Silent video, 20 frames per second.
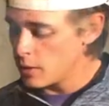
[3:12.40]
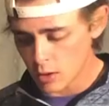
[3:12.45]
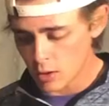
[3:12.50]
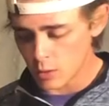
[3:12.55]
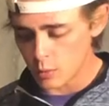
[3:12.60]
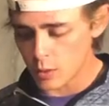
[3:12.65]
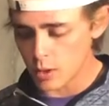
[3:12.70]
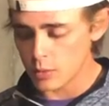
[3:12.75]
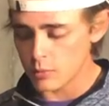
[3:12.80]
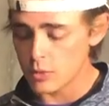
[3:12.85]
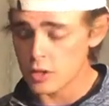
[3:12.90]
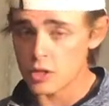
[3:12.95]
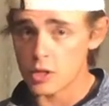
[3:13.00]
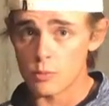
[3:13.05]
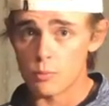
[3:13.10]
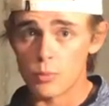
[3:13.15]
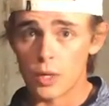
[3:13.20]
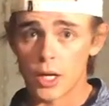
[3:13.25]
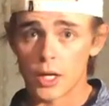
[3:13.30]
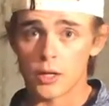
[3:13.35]
Anyway, this is
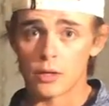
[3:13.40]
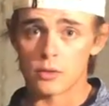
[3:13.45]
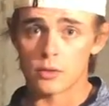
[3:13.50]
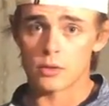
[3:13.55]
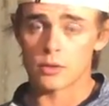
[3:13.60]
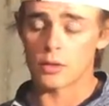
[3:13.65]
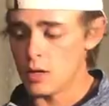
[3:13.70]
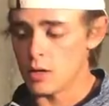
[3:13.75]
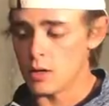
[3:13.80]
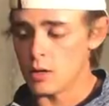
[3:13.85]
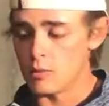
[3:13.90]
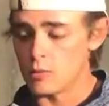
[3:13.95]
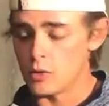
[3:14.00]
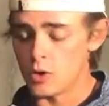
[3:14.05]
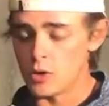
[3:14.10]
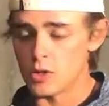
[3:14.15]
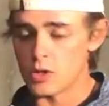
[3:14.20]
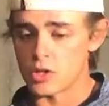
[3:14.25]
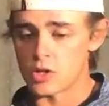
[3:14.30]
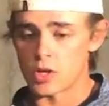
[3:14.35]
Buggins.
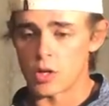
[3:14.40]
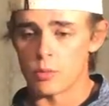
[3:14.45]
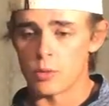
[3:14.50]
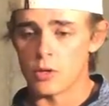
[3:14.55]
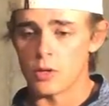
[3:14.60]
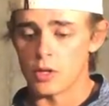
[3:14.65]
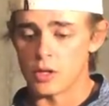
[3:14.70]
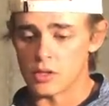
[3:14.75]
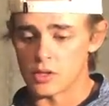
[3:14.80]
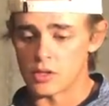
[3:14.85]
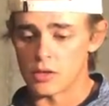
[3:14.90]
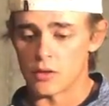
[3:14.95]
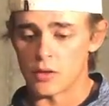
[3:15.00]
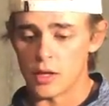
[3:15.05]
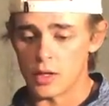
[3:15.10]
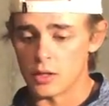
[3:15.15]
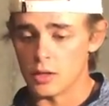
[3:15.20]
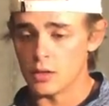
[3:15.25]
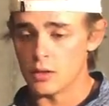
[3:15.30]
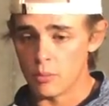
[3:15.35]
During the summer in
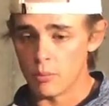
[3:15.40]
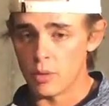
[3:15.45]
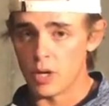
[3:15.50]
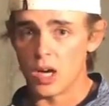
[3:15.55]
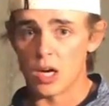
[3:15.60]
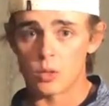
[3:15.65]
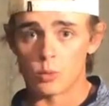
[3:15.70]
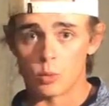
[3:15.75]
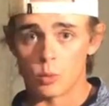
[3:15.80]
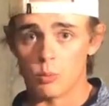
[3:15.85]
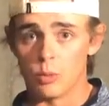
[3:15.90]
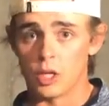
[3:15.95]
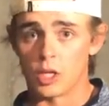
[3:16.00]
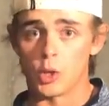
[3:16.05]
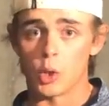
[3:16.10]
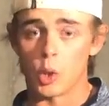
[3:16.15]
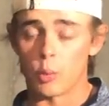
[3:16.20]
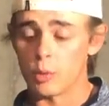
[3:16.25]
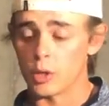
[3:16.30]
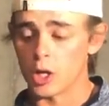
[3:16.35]
Salina, the bugs will pick
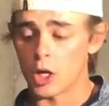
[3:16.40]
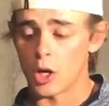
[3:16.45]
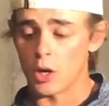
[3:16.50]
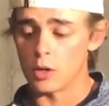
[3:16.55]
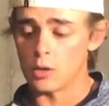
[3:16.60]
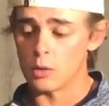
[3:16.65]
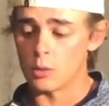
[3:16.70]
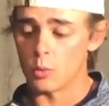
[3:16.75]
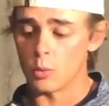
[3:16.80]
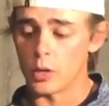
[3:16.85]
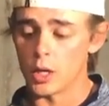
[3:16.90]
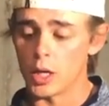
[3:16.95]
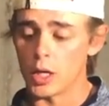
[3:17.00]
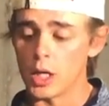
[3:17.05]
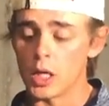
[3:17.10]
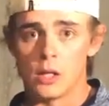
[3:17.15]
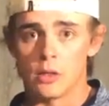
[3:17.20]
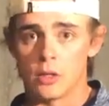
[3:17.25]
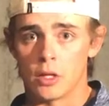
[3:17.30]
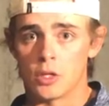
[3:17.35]
you up and carry you away
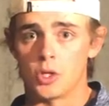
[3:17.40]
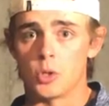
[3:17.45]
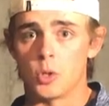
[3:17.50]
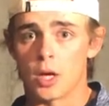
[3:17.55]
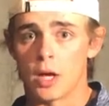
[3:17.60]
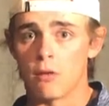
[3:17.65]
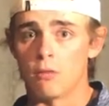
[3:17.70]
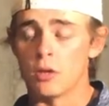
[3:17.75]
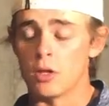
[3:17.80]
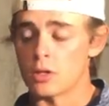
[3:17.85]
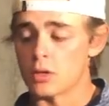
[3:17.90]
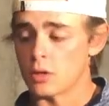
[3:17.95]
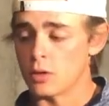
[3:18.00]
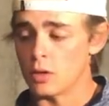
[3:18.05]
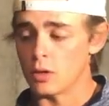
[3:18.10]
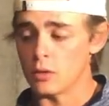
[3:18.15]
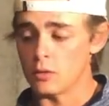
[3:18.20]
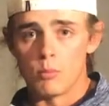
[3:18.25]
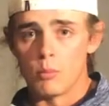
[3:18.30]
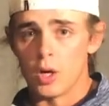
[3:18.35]
unless you have this
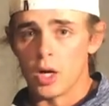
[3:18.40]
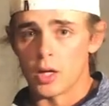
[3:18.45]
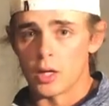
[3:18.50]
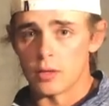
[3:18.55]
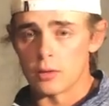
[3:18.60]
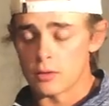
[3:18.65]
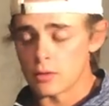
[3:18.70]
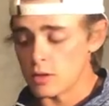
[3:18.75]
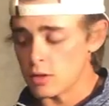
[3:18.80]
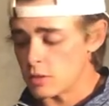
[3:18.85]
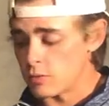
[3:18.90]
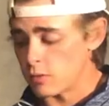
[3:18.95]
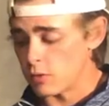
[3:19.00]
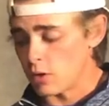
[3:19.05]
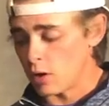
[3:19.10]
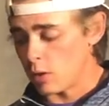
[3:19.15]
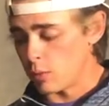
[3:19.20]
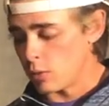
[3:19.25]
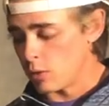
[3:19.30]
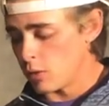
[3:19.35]
on. Buggins. It's
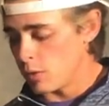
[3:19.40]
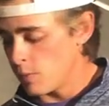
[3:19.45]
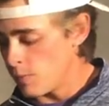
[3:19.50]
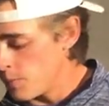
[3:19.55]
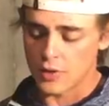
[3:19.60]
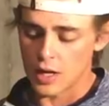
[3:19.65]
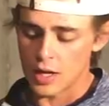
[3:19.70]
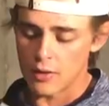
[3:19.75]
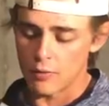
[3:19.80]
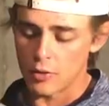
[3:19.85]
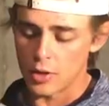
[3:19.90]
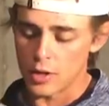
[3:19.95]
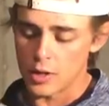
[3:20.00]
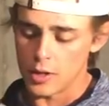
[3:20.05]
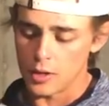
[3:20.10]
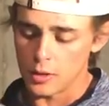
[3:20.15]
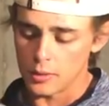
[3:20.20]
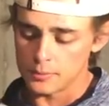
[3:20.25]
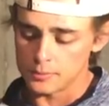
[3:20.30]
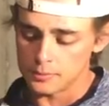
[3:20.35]
phenomenal. I have right
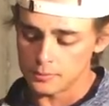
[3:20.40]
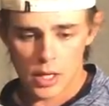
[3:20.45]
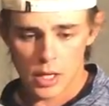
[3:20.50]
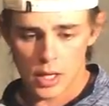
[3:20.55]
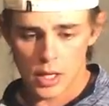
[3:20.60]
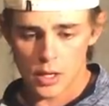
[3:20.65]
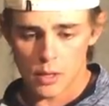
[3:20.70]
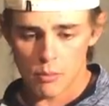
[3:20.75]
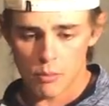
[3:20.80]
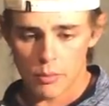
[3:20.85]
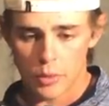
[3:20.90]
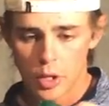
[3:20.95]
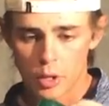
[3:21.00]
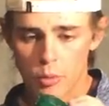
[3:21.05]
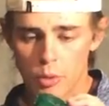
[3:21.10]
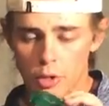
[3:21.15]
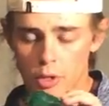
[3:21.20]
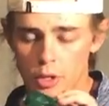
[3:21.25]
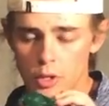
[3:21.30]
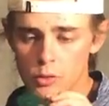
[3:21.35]
here a ball
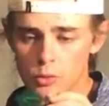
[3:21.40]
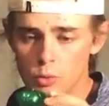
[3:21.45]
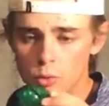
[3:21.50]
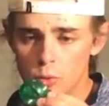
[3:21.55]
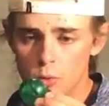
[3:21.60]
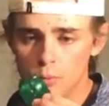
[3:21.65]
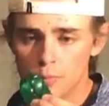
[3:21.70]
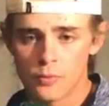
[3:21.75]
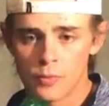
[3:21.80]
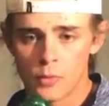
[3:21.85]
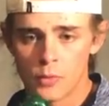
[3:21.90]
marking tool.